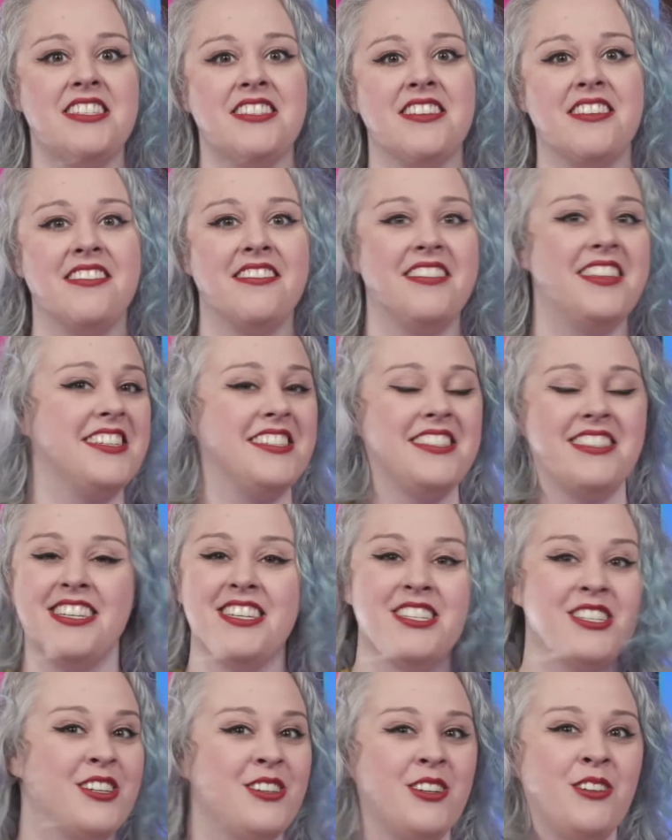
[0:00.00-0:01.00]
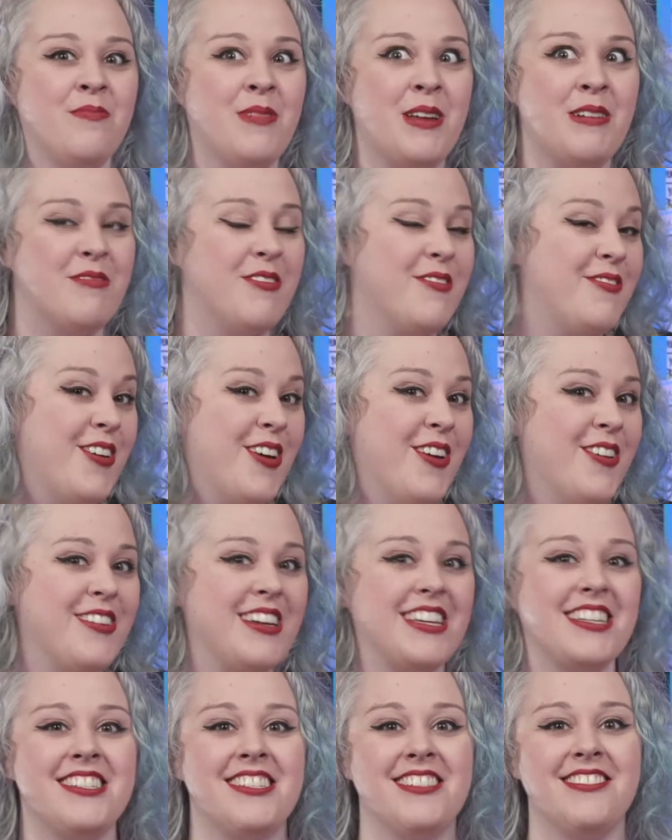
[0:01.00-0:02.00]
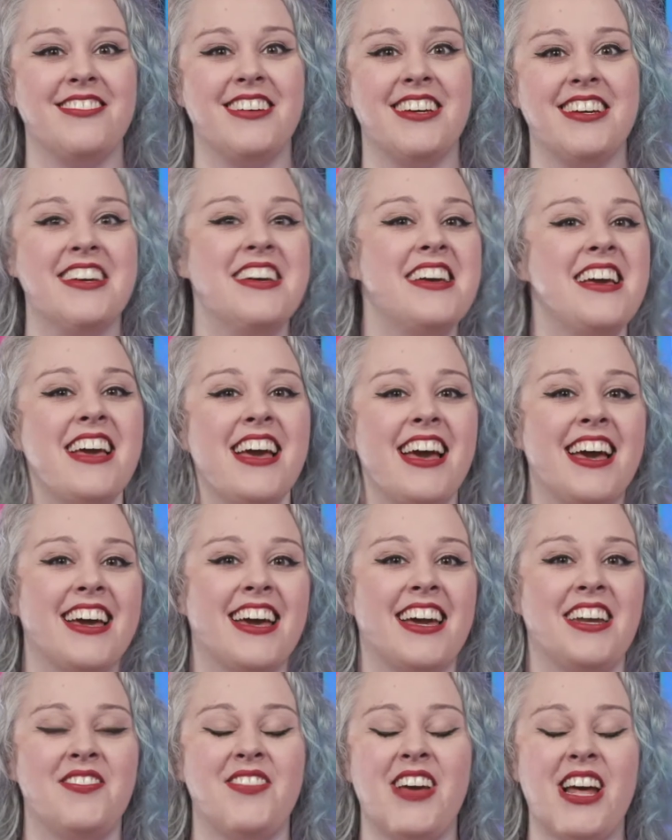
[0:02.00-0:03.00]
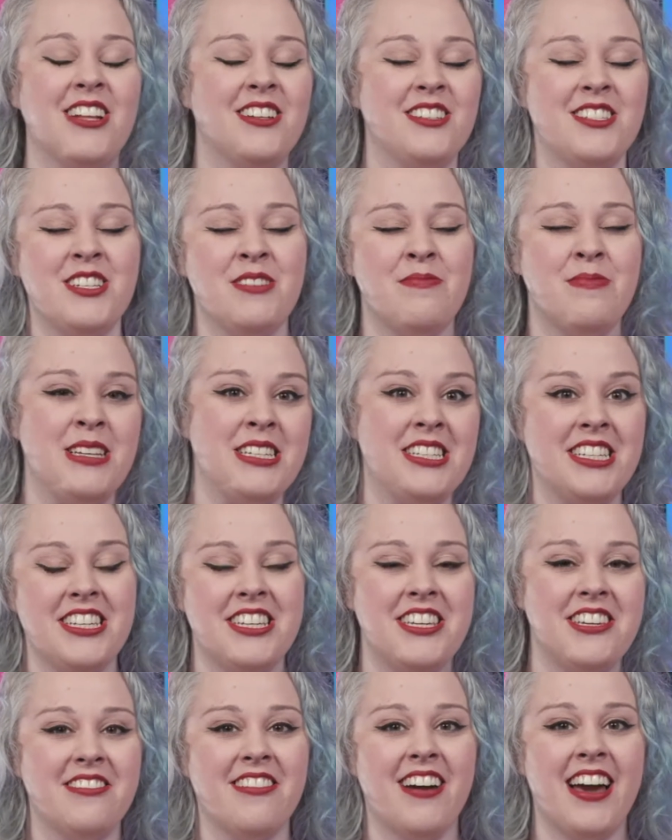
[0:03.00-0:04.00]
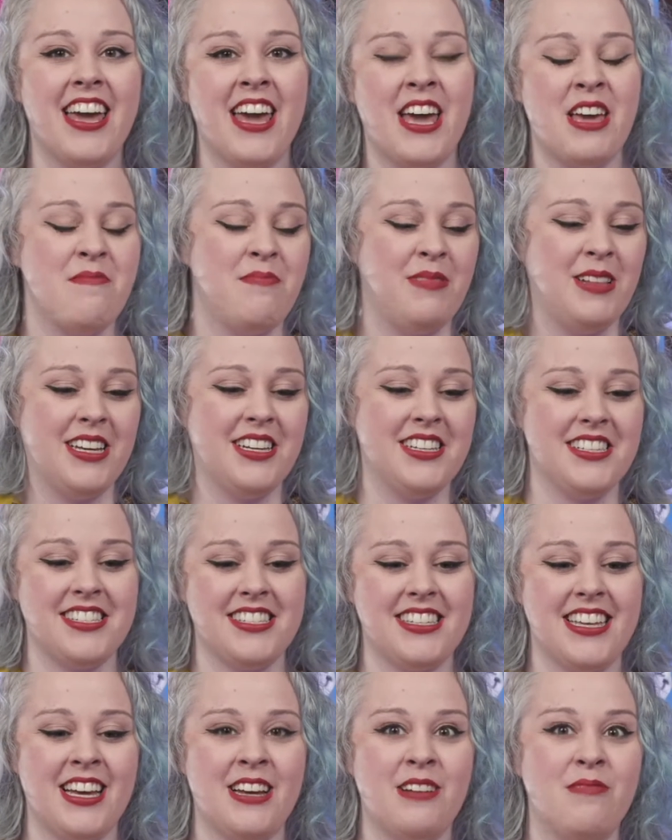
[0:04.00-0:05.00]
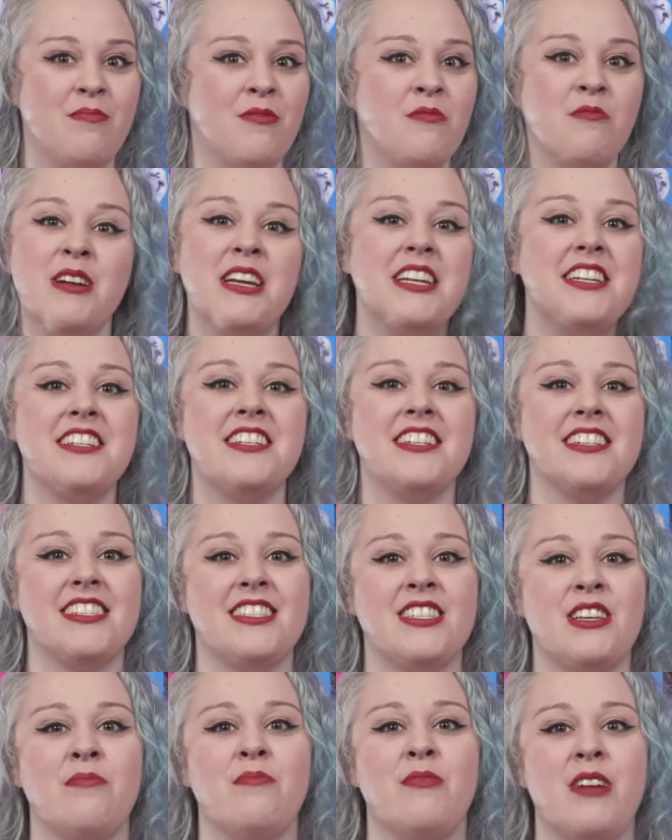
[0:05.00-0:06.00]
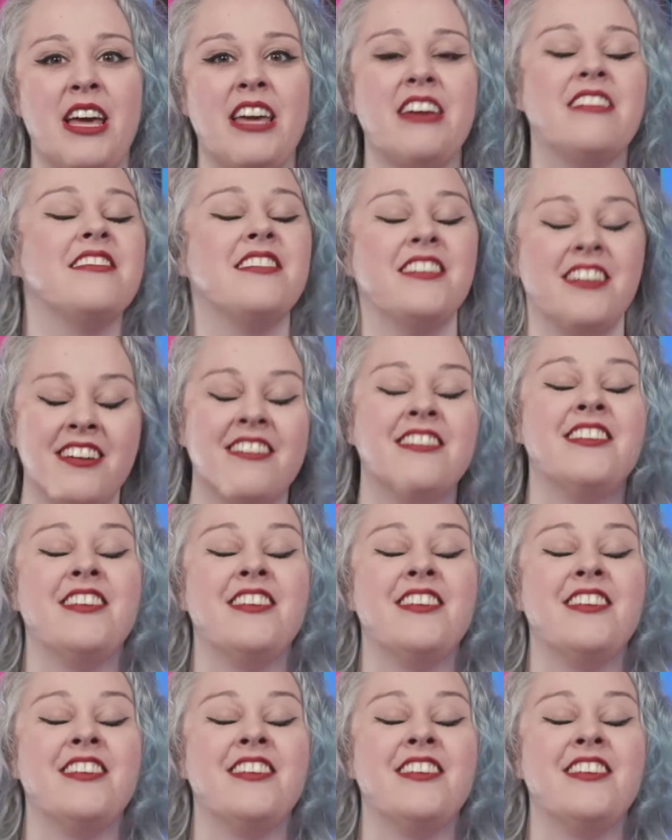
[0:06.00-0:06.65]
So this could have been referring to a kind of LGBTQIA plus witch in some way, or a